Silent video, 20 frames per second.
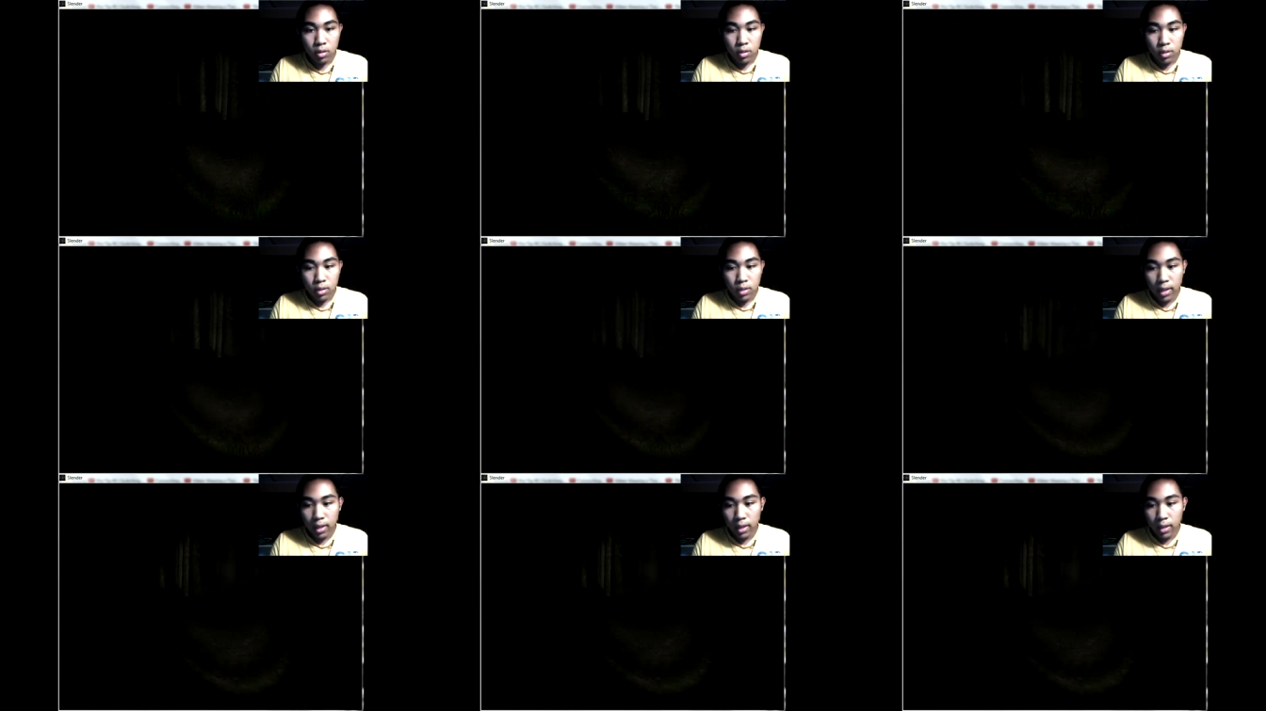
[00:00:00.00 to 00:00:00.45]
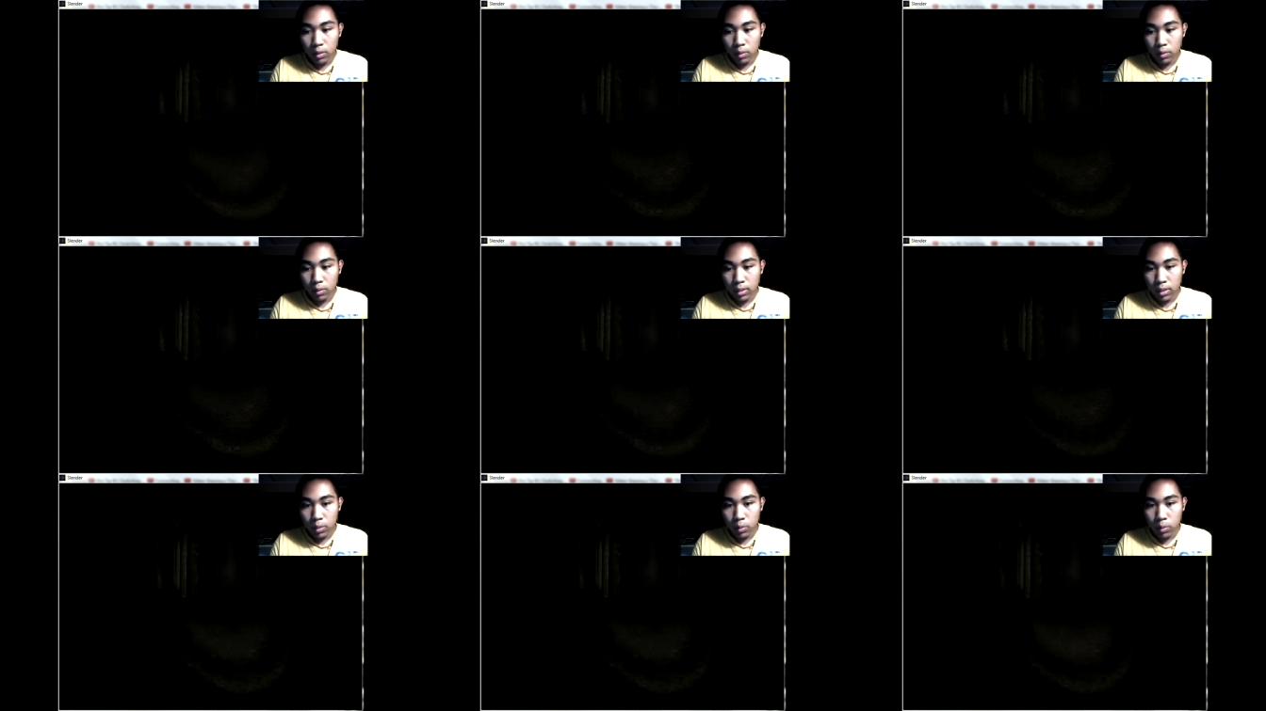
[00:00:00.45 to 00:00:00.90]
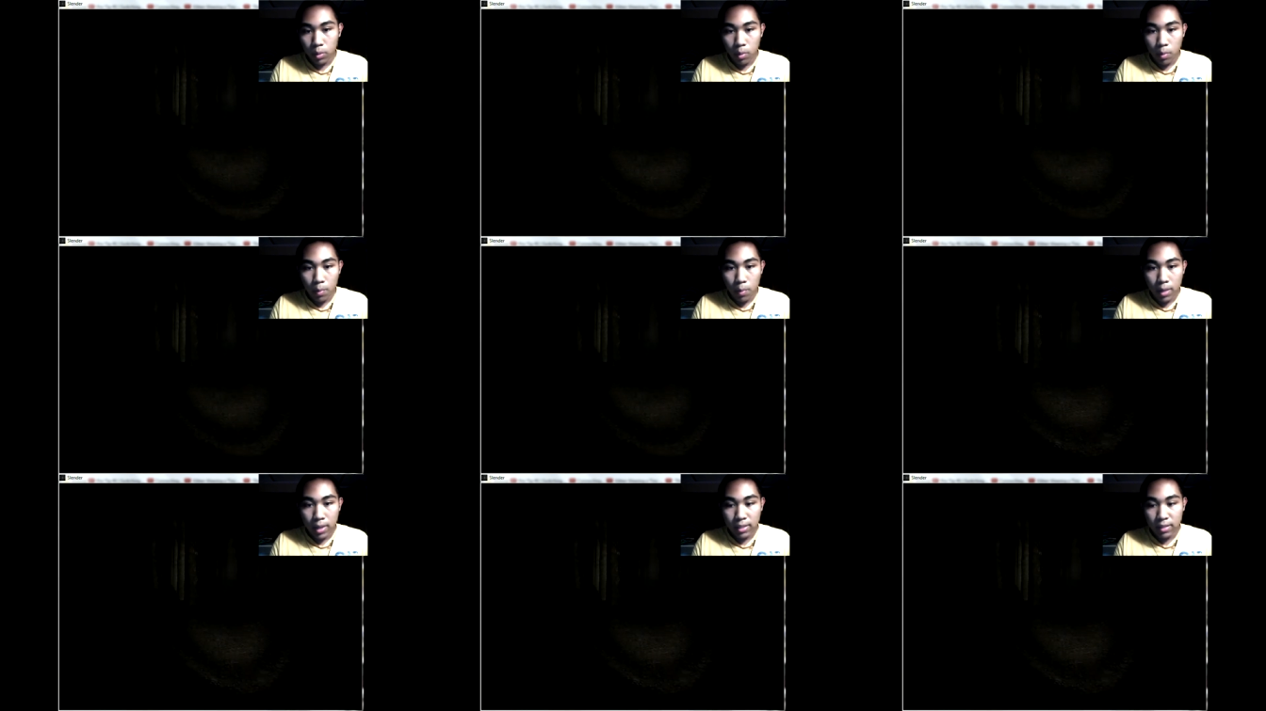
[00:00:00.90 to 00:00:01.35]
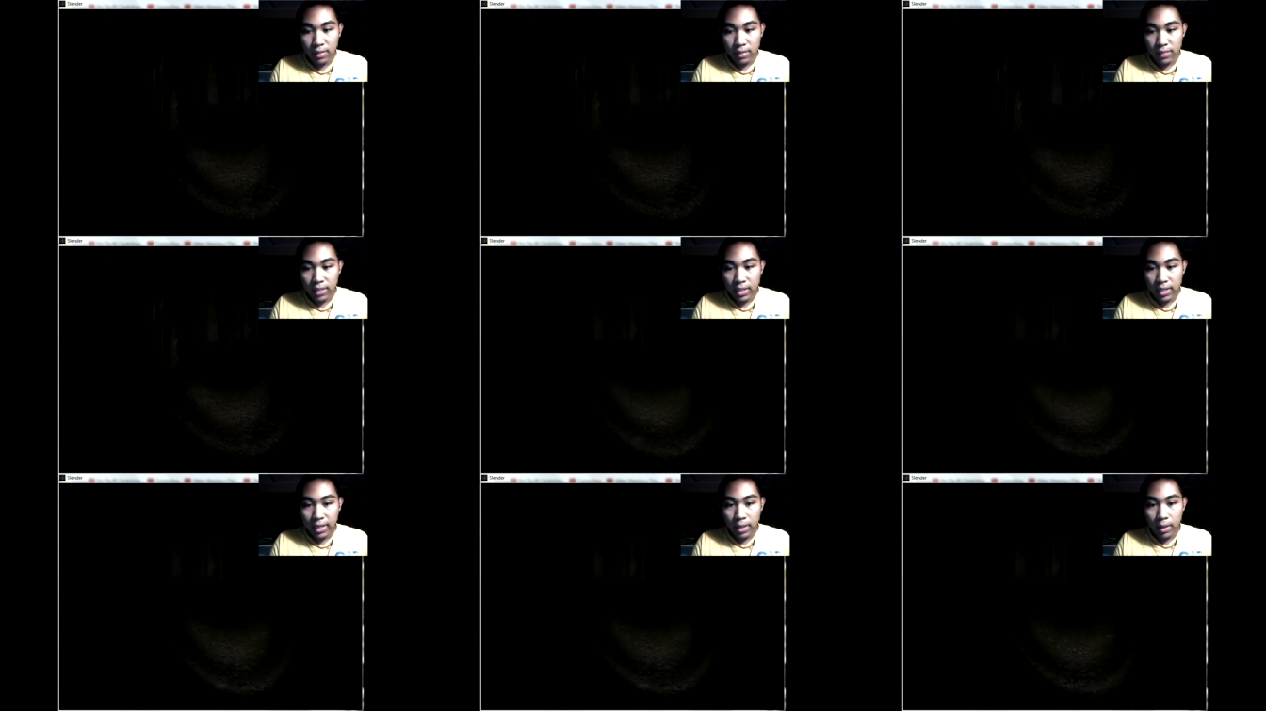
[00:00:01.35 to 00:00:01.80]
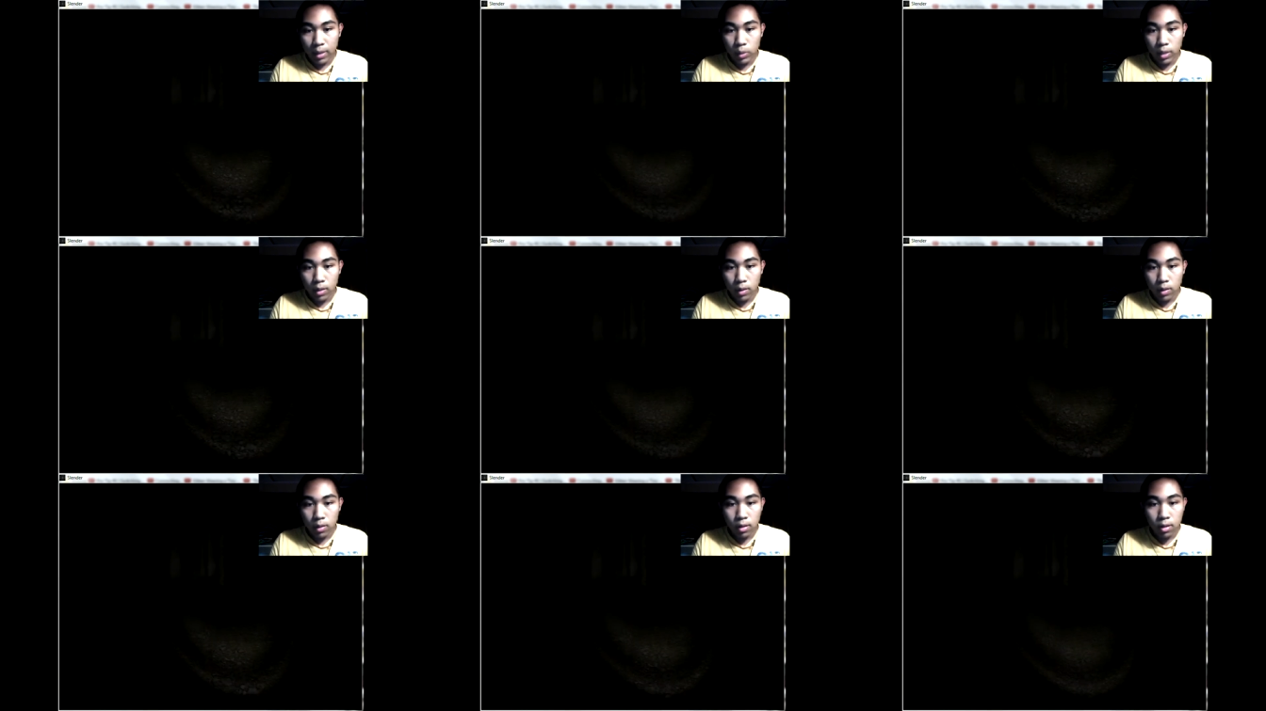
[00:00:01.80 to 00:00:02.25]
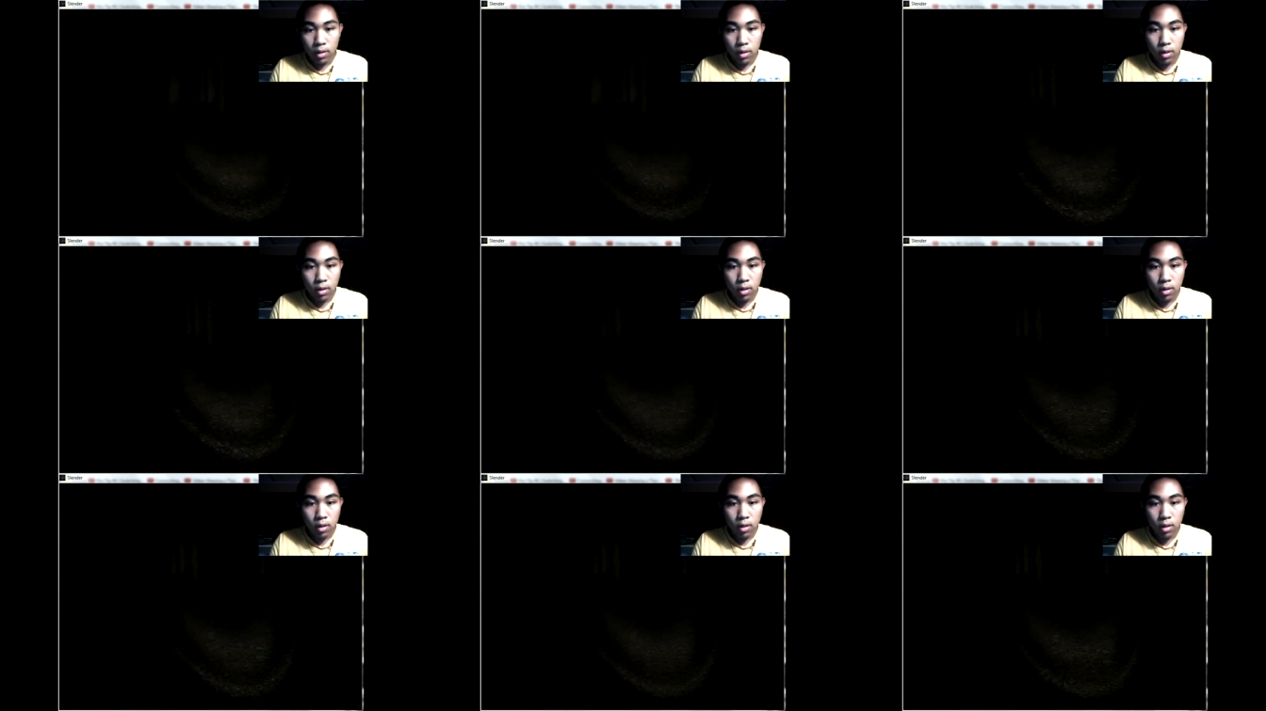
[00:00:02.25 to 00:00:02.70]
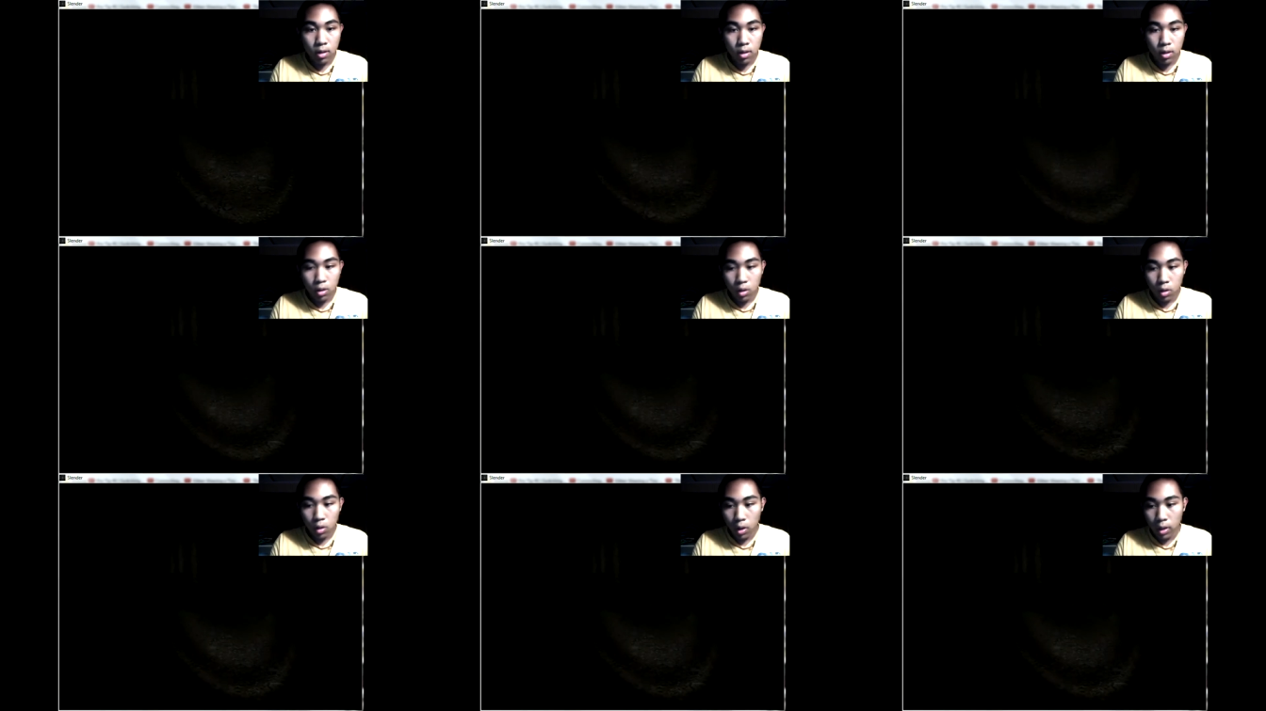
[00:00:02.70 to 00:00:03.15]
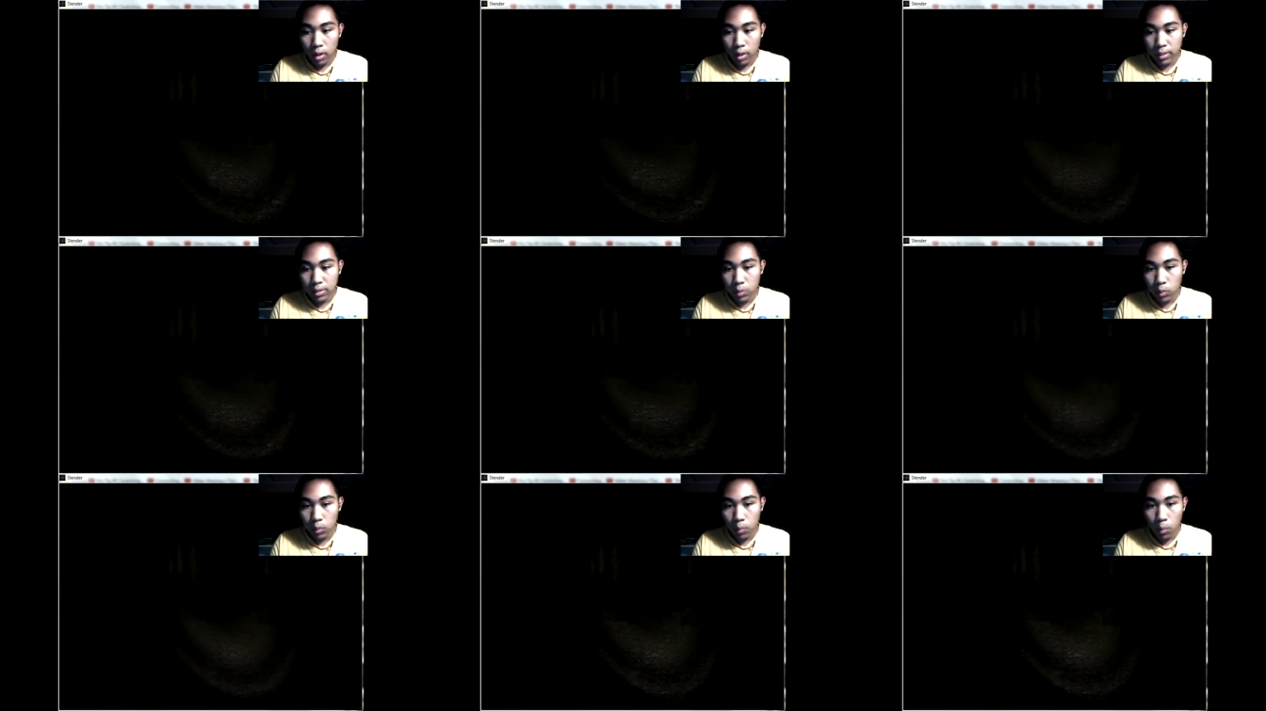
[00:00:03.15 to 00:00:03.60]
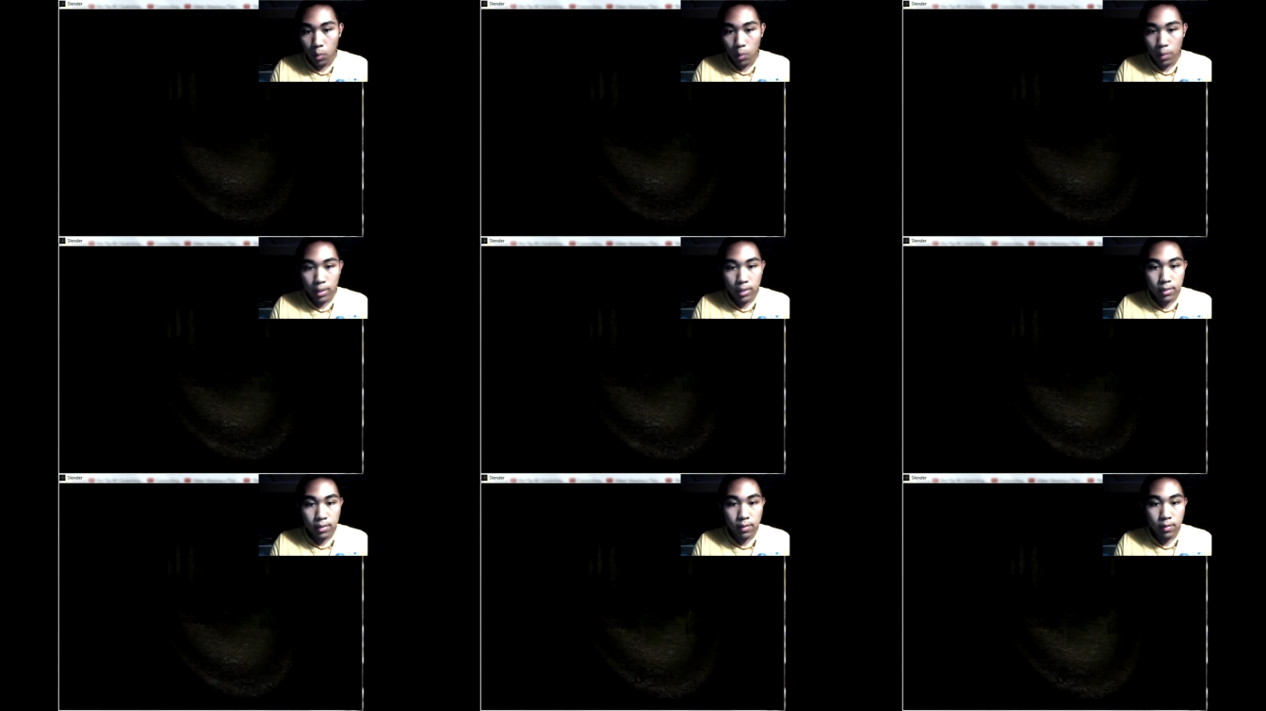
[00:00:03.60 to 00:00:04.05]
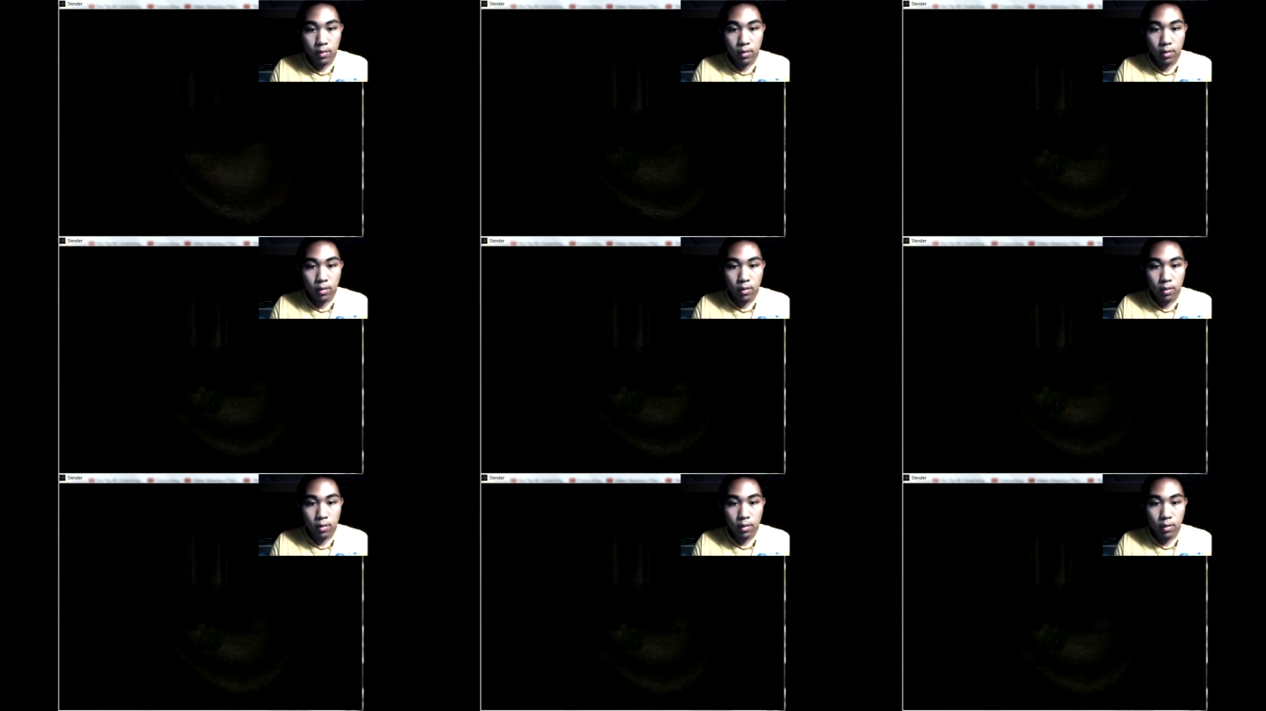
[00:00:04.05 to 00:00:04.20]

And only three more minutes left on the countdown. Or at least three more minutes.